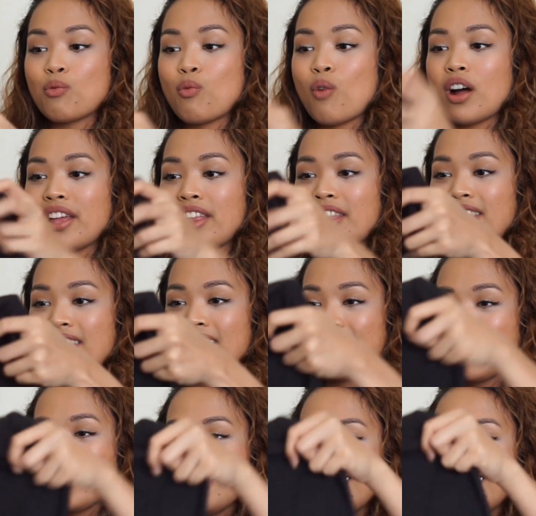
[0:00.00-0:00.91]
one.
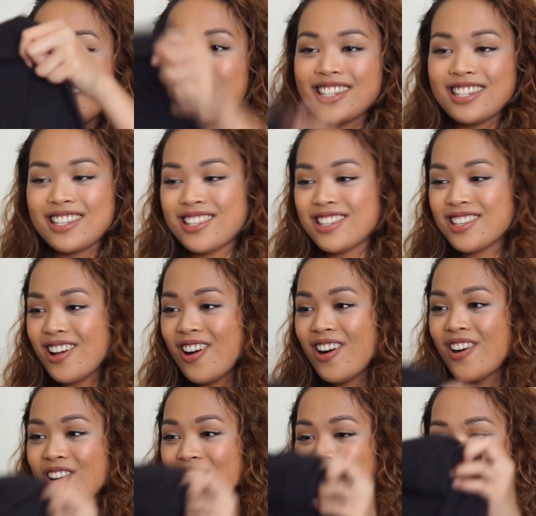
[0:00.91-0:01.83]
It's
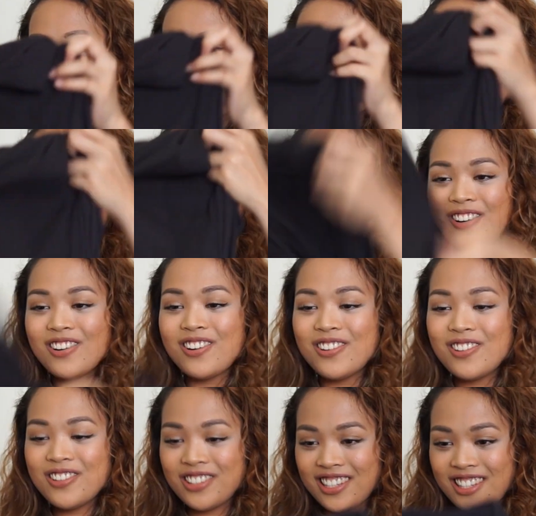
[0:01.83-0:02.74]
so
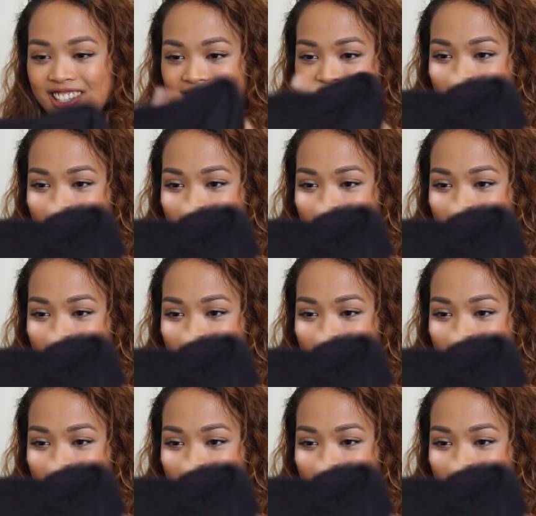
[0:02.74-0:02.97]
cute.